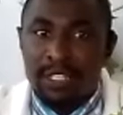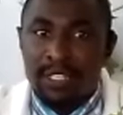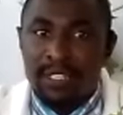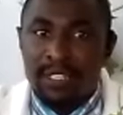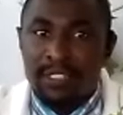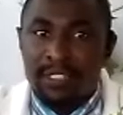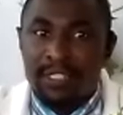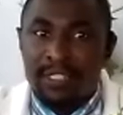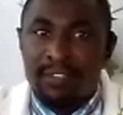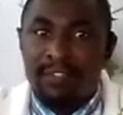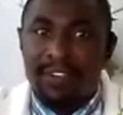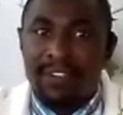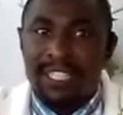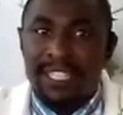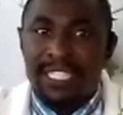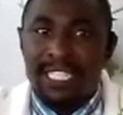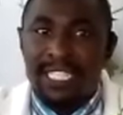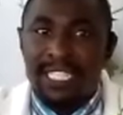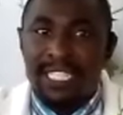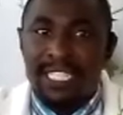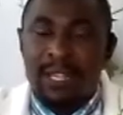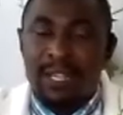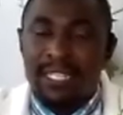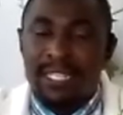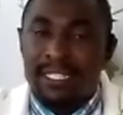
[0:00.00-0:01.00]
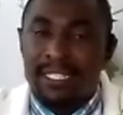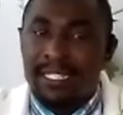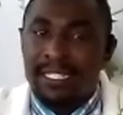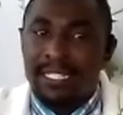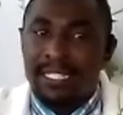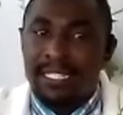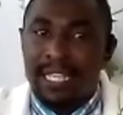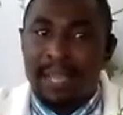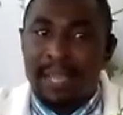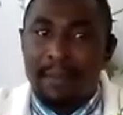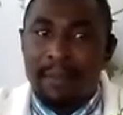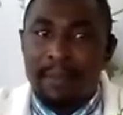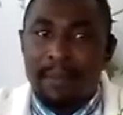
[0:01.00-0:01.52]
the vascular
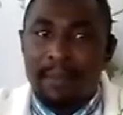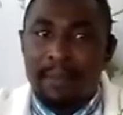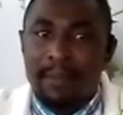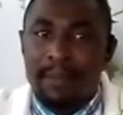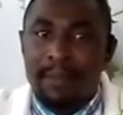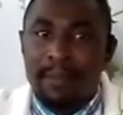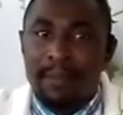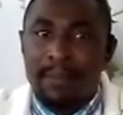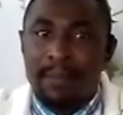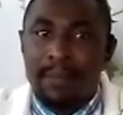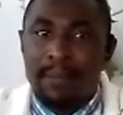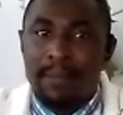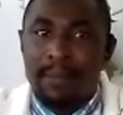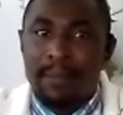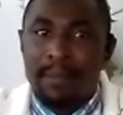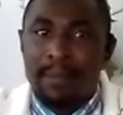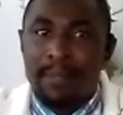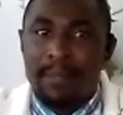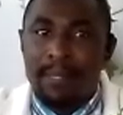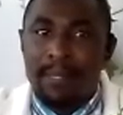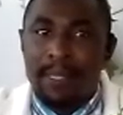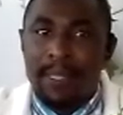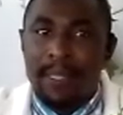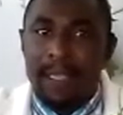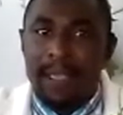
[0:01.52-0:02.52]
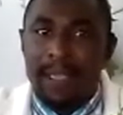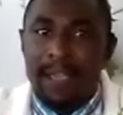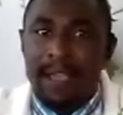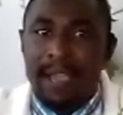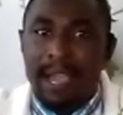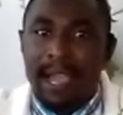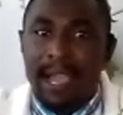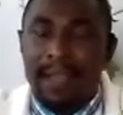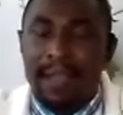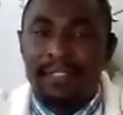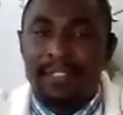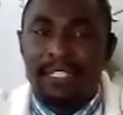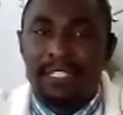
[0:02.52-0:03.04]
system,
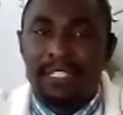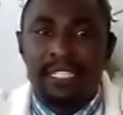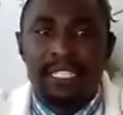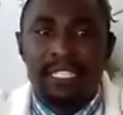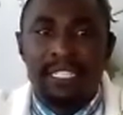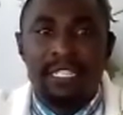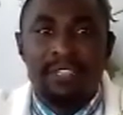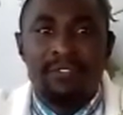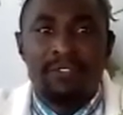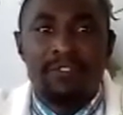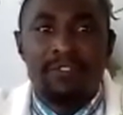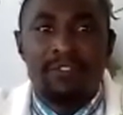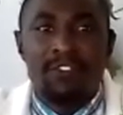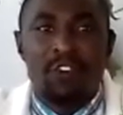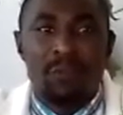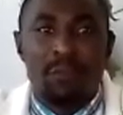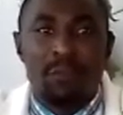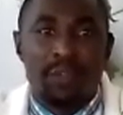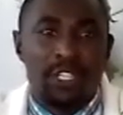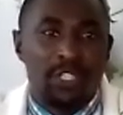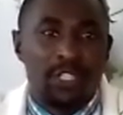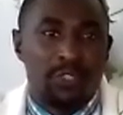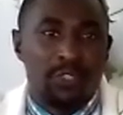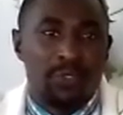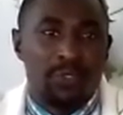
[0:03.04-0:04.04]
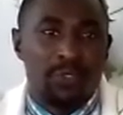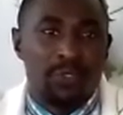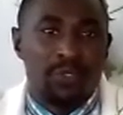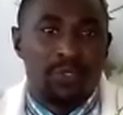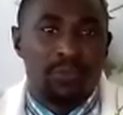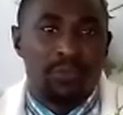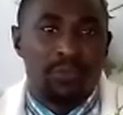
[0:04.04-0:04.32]
and the seed formation.